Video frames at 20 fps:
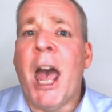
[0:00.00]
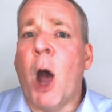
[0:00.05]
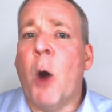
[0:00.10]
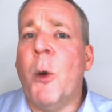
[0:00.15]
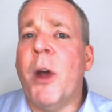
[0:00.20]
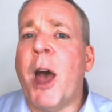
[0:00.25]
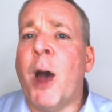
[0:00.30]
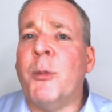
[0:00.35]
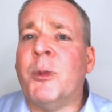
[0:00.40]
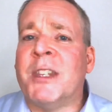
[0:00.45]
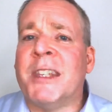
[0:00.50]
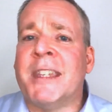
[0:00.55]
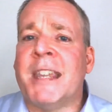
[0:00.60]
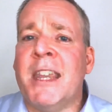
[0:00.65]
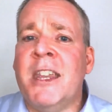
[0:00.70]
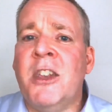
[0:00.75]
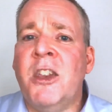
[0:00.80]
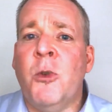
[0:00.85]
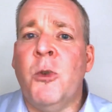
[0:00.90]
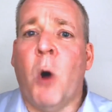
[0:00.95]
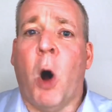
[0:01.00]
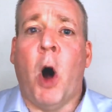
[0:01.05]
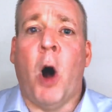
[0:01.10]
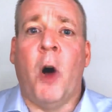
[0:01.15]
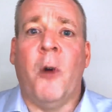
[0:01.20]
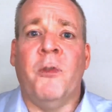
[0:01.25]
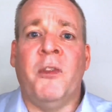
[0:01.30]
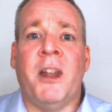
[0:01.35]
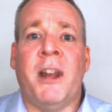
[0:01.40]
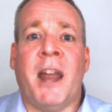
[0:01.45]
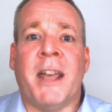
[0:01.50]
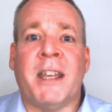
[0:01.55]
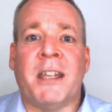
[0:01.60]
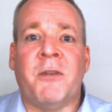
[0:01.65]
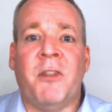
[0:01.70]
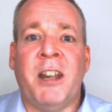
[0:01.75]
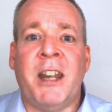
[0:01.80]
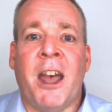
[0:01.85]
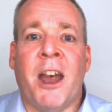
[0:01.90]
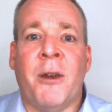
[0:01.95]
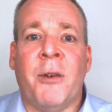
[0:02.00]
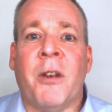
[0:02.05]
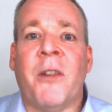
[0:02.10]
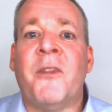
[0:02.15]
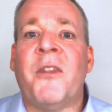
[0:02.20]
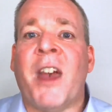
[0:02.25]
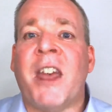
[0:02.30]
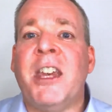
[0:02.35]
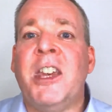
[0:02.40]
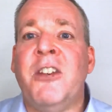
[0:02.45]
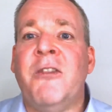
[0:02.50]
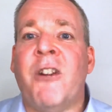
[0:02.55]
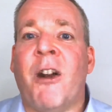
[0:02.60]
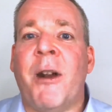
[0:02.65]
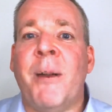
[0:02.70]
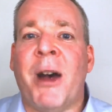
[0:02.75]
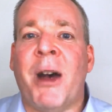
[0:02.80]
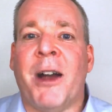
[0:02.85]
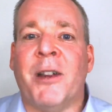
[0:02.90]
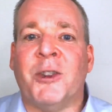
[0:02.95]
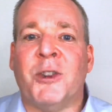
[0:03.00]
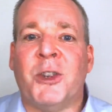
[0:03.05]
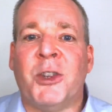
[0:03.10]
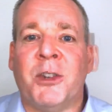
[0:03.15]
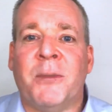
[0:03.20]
and we hope to see you on the next video. Thank you very much.